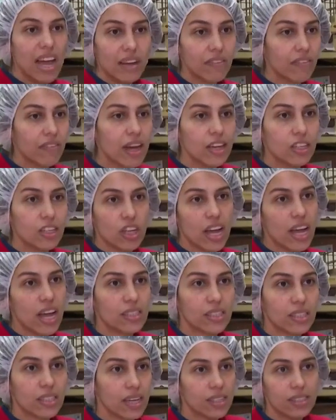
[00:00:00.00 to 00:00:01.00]
I feel
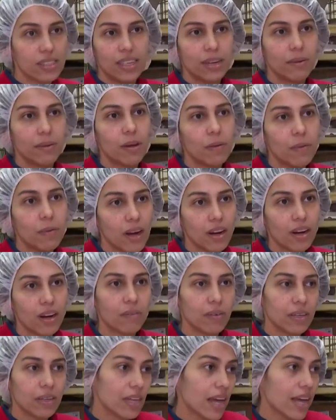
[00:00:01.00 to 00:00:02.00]
only respect,
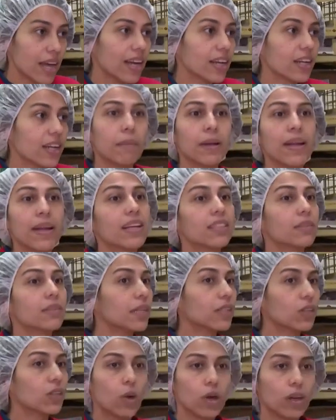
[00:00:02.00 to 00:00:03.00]
and there is nothing
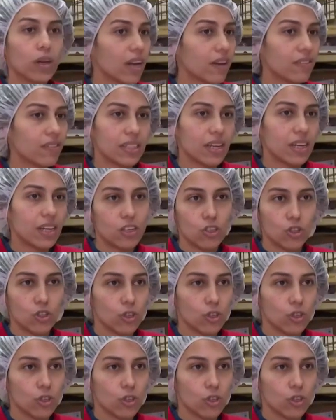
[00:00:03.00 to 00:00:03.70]
but respect.